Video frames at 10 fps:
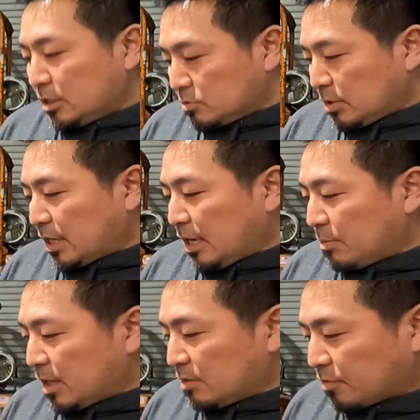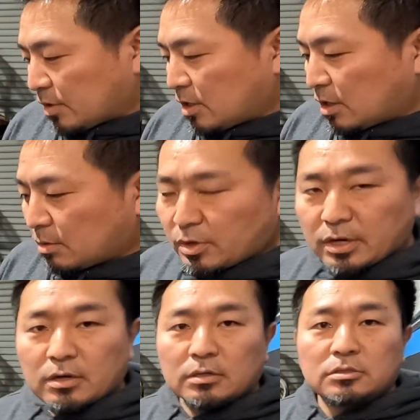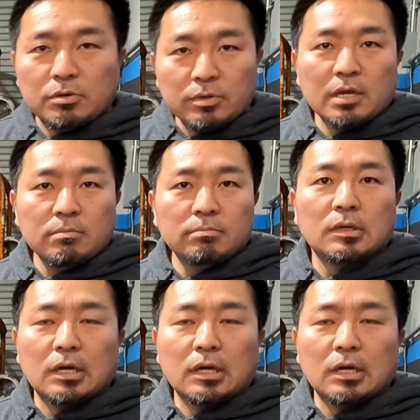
This one came in for carburetor tuning.